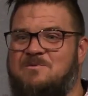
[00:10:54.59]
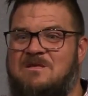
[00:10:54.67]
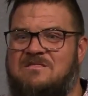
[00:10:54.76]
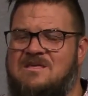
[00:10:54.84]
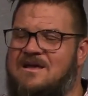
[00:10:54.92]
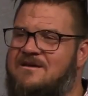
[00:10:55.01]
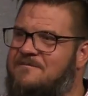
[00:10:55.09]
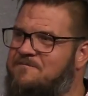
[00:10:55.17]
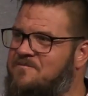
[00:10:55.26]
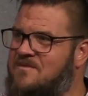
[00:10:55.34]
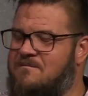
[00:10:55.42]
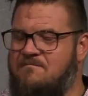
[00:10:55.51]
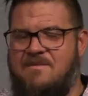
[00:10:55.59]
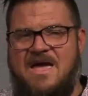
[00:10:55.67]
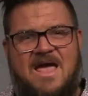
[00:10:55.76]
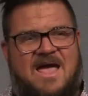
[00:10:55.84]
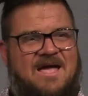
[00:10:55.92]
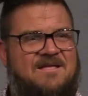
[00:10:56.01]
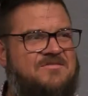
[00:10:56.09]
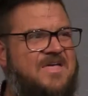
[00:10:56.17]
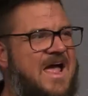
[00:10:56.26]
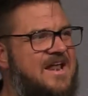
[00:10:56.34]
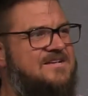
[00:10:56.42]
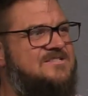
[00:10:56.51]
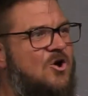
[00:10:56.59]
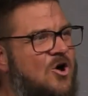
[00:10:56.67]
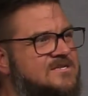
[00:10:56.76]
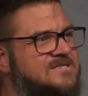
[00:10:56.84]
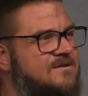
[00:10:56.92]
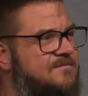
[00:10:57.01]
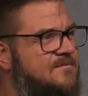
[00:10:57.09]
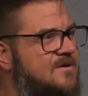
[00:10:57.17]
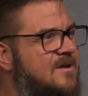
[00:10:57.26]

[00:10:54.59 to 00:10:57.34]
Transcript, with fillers: we think, man, that is awesome.